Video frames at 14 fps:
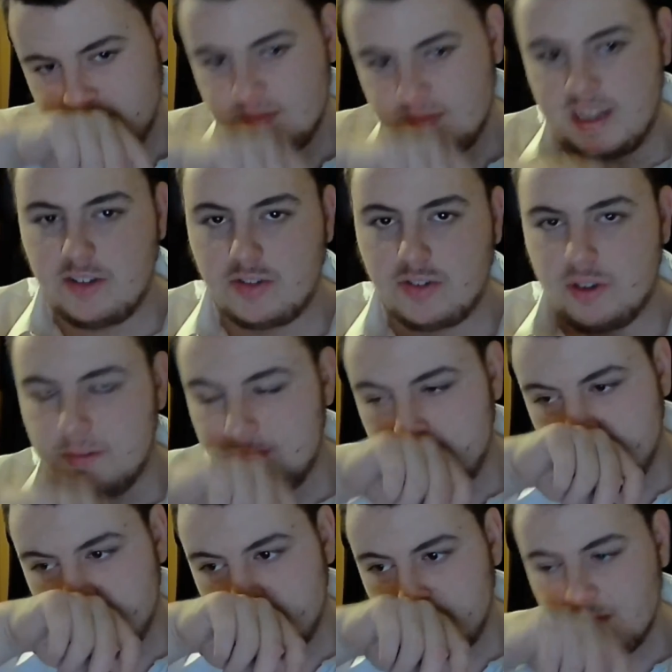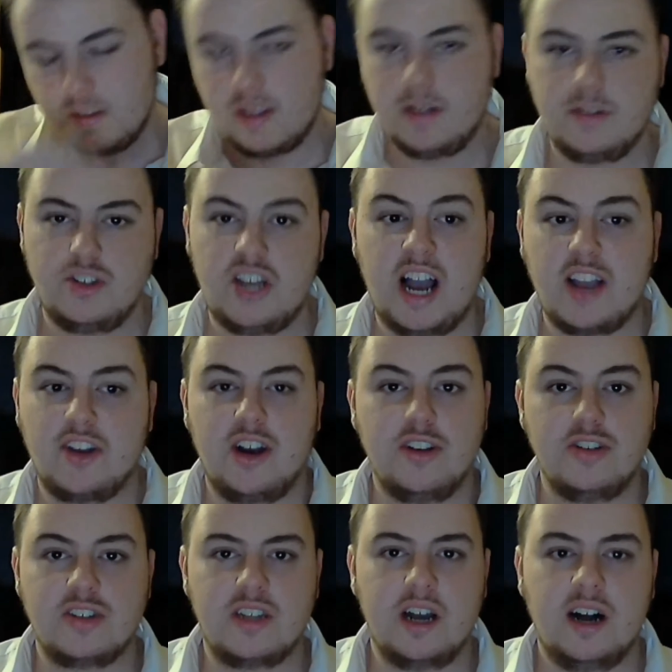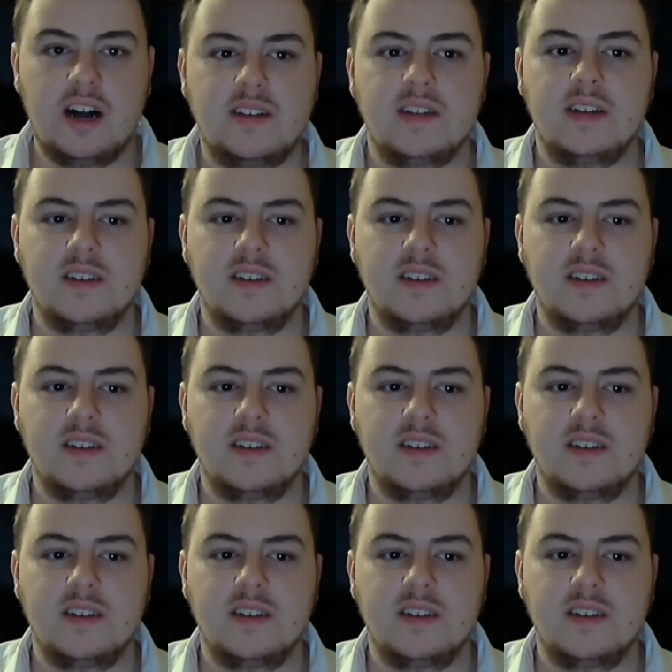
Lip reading: Then you'll do it. Jaguar used car dealer.